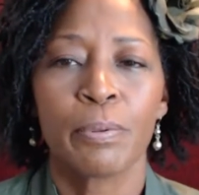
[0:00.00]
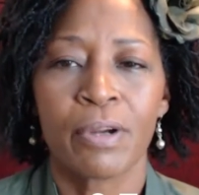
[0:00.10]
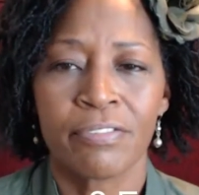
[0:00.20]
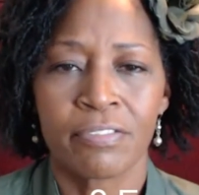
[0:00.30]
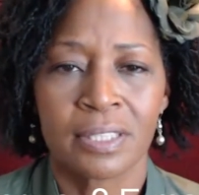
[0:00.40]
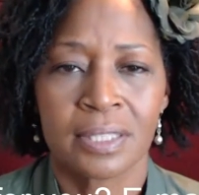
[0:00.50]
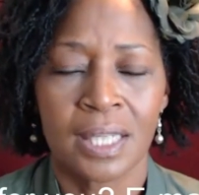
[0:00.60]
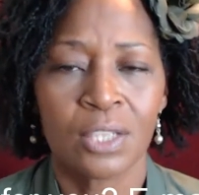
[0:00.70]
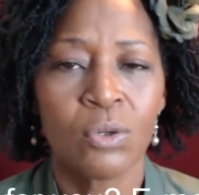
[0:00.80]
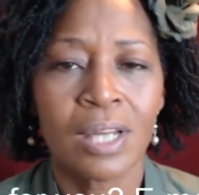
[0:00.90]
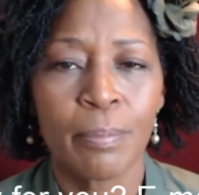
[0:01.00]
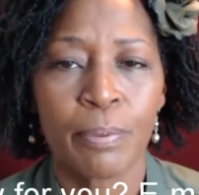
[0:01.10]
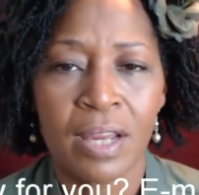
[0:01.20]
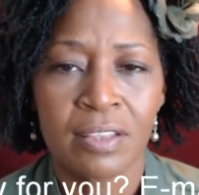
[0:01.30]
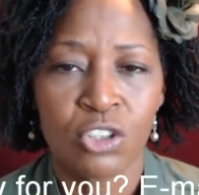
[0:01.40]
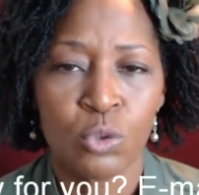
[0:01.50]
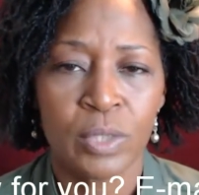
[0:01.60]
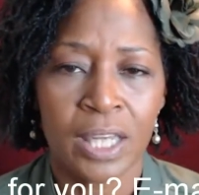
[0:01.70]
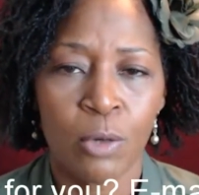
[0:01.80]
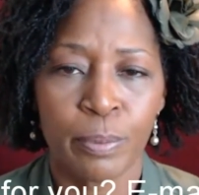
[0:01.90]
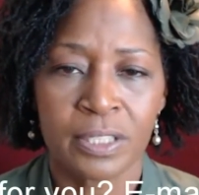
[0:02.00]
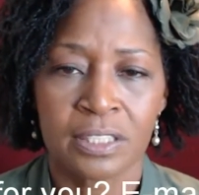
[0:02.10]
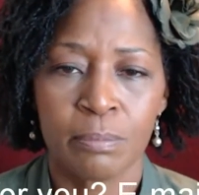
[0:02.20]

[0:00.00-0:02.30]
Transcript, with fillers: I pray that you would help us to become